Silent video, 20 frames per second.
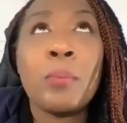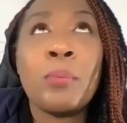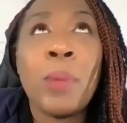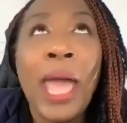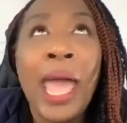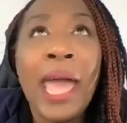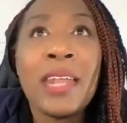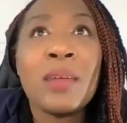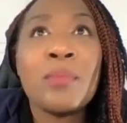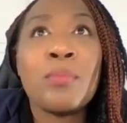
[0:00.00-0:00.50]

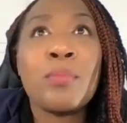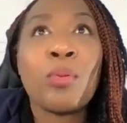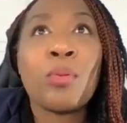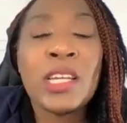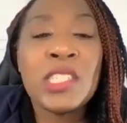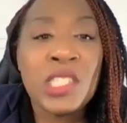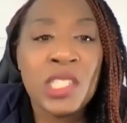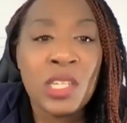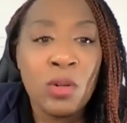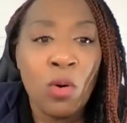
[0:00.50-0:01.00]
bad
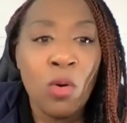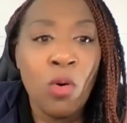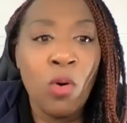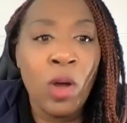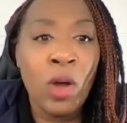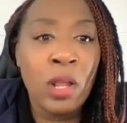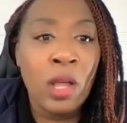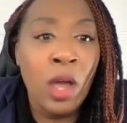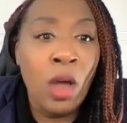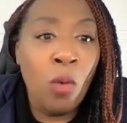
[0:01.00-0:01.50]
impression
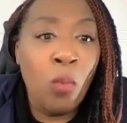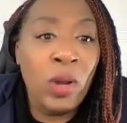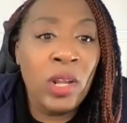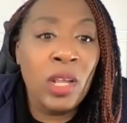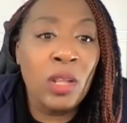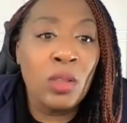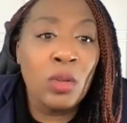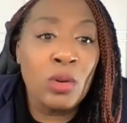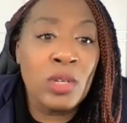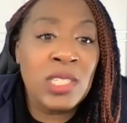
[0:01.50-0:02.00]
on what
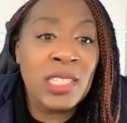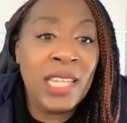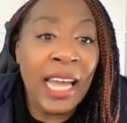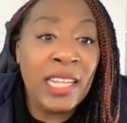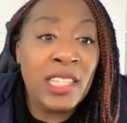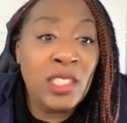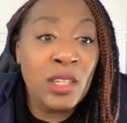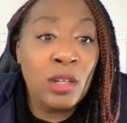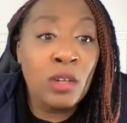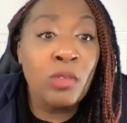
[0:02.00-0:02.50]
it looks
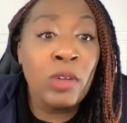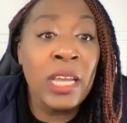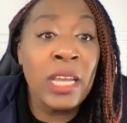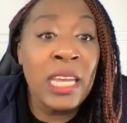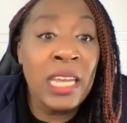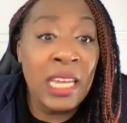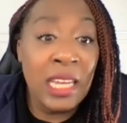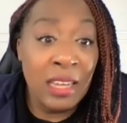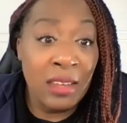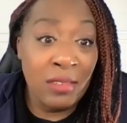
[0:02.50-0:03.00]
like to
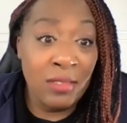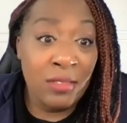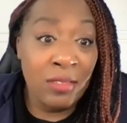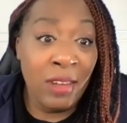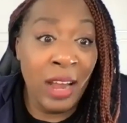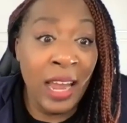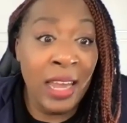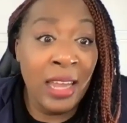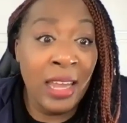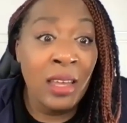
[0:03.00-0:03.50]
grieve,
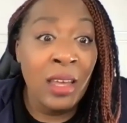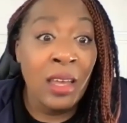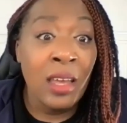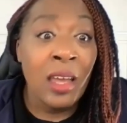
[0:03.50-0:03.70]
right?